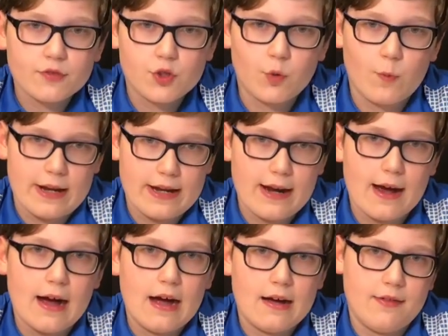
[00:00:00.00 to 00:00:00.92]
to win
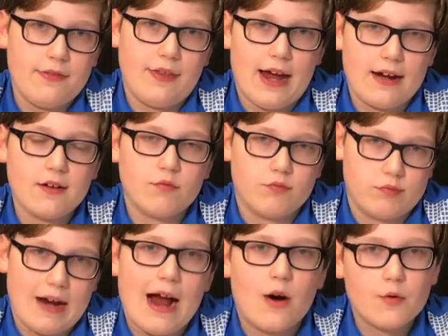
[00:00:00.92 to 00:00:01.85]
that
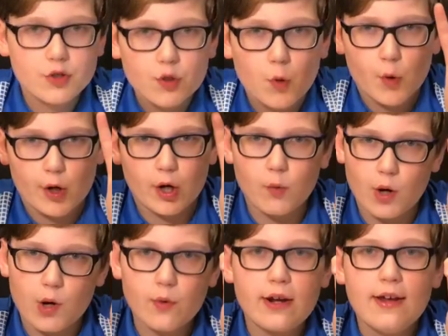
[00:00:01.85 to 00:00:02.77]
round, quote
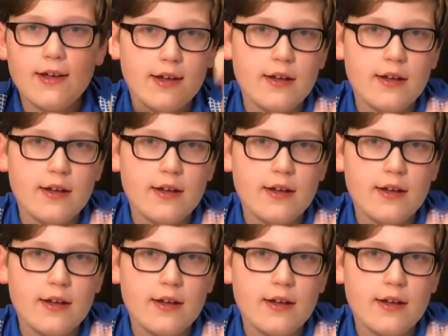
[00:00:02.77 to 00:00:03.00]
unquote.